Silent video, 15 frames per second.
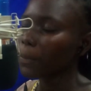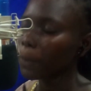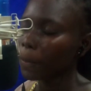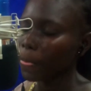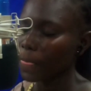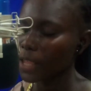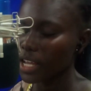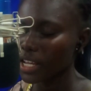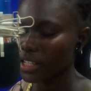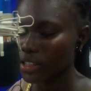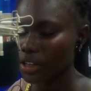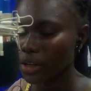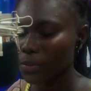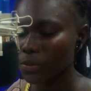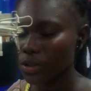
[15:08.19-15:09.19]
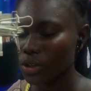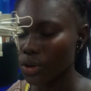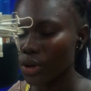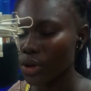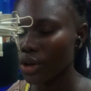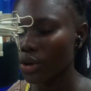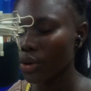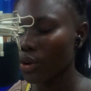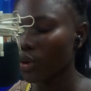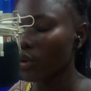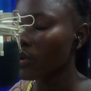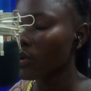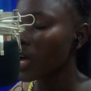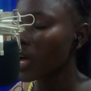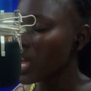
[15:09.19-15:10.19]
It's up to you,
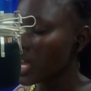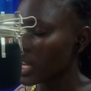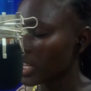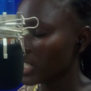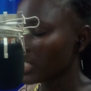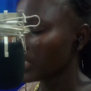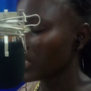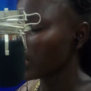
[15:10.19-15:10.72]
and it's